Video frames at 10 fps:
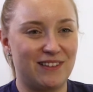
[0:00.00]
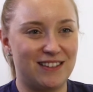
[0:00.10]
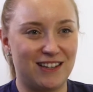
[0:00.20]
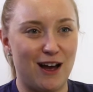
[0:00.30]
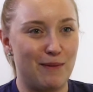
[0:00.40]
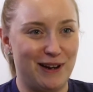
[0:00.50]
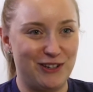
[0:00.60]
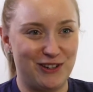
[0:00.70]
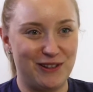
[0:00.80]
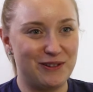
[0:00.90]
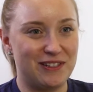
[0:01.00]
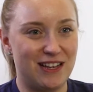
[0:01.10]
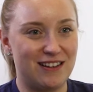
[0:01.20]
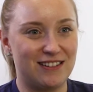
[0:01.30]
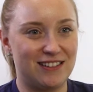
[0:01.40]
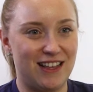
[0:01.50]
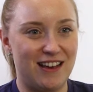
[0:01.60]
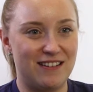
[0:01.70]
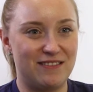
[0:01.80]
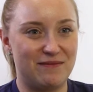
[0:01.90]
it's the combination of those things
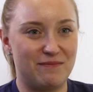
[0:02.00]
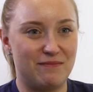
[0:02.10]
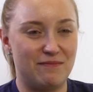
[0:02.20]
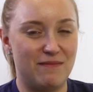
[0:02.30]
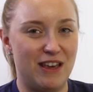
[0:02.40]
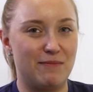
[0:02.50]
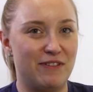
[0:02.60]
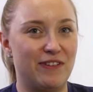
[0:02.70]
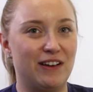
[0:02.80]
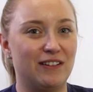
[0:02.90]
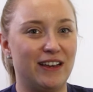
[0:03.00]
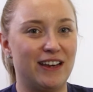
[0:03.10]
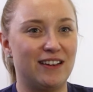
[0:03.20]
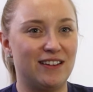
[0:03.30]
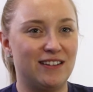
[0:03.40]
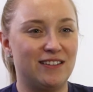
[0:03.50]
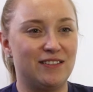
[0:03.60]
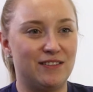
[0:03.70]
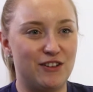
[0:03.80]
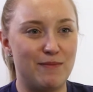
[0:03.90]
that make me feel like
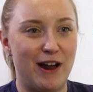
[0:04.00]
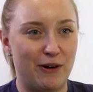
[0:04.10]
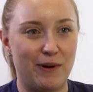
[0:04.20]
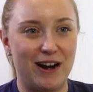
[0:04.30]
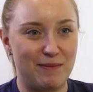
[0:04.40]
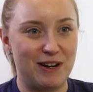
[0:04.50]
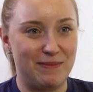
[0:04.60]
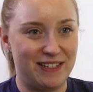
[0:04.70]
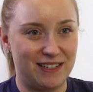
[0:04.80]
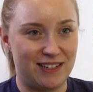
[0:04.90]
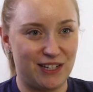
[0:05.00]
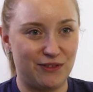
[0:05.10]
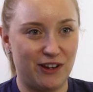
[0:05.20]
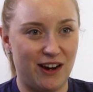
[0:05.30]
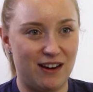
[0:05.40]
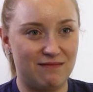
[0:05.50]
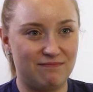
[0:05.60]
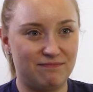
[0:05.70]
no matter what, I'm going to be successful here.